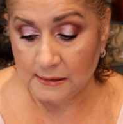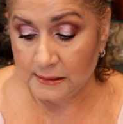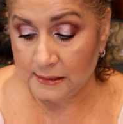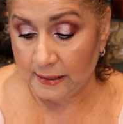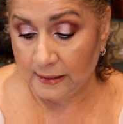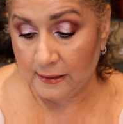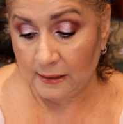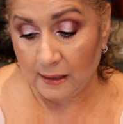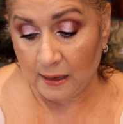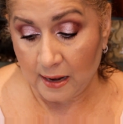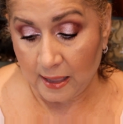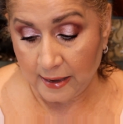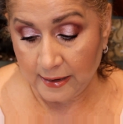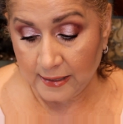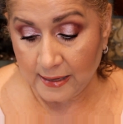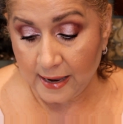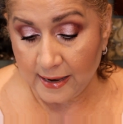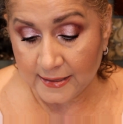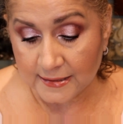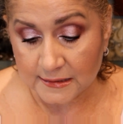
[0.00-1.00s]
did
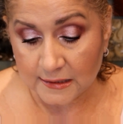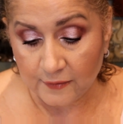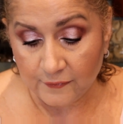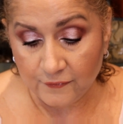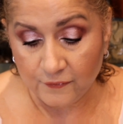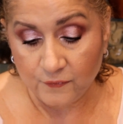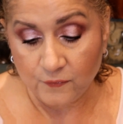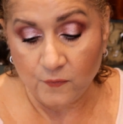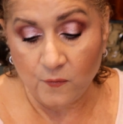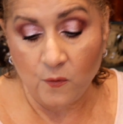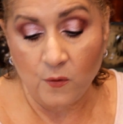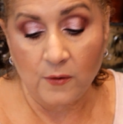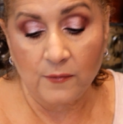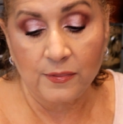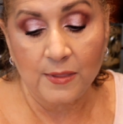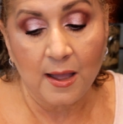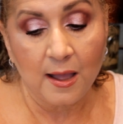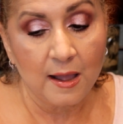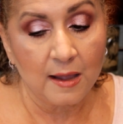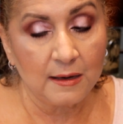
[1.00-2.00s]
like, except for
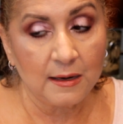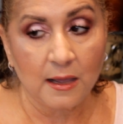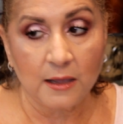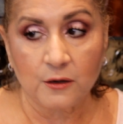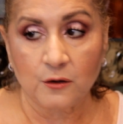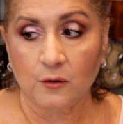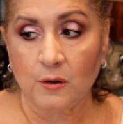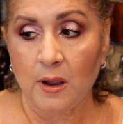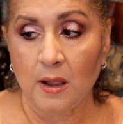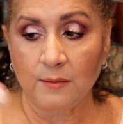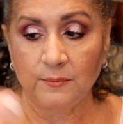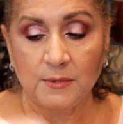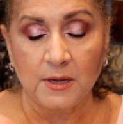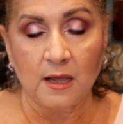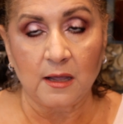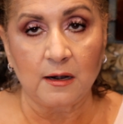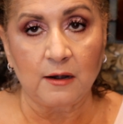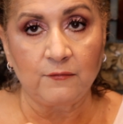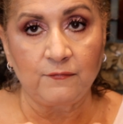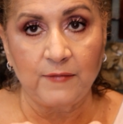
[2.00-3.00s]
the highlighter. I'm
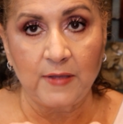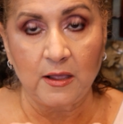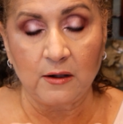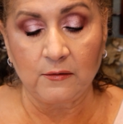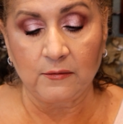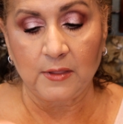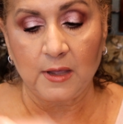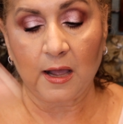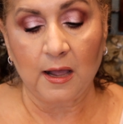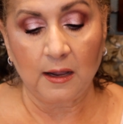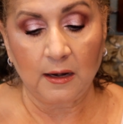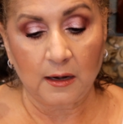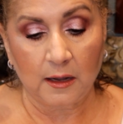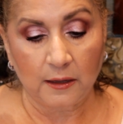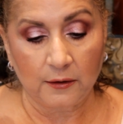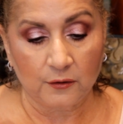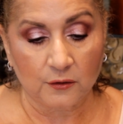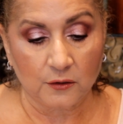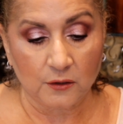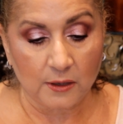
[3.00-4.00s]
not a fan of the
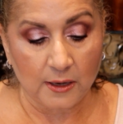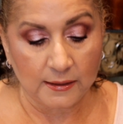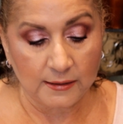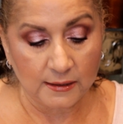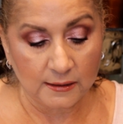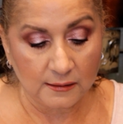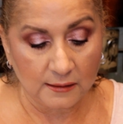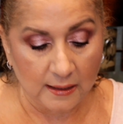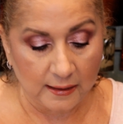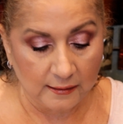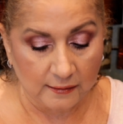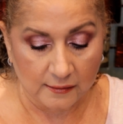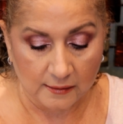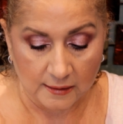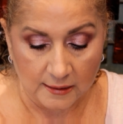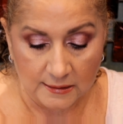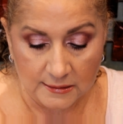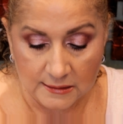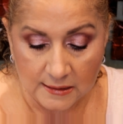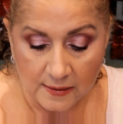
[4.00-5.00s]
highlighter. I didn't like
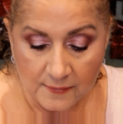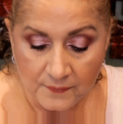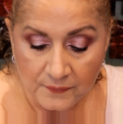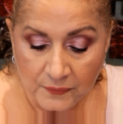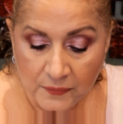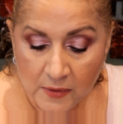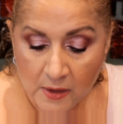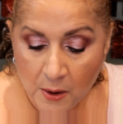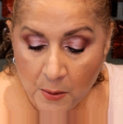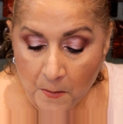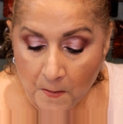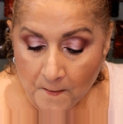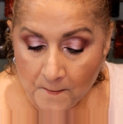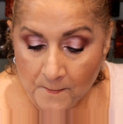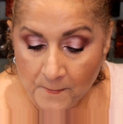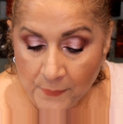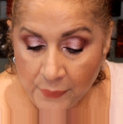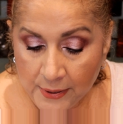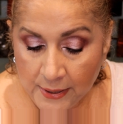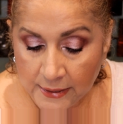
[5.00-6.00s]
this.
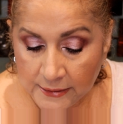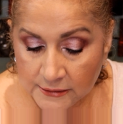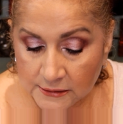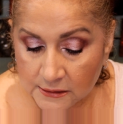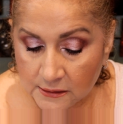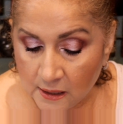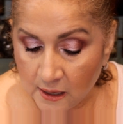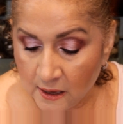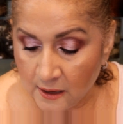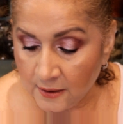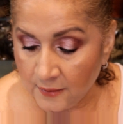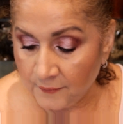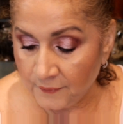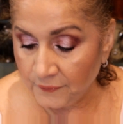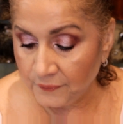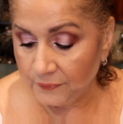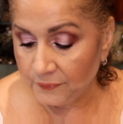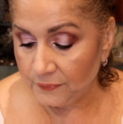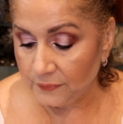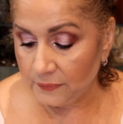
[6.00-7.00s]
But
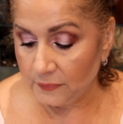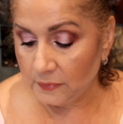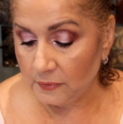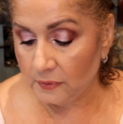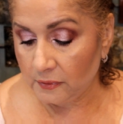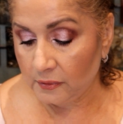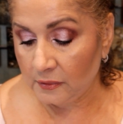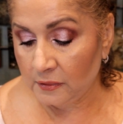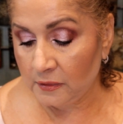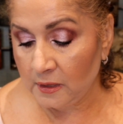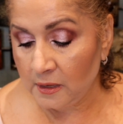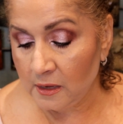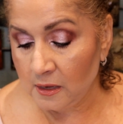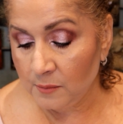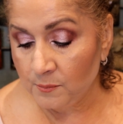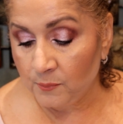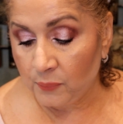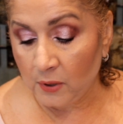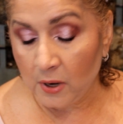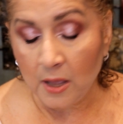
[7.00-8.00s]

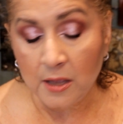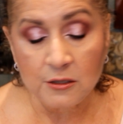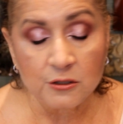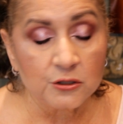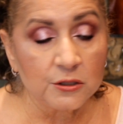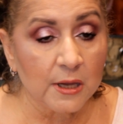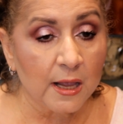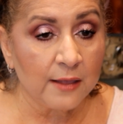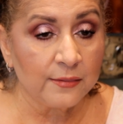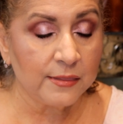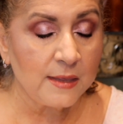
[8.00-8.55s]
the blush, I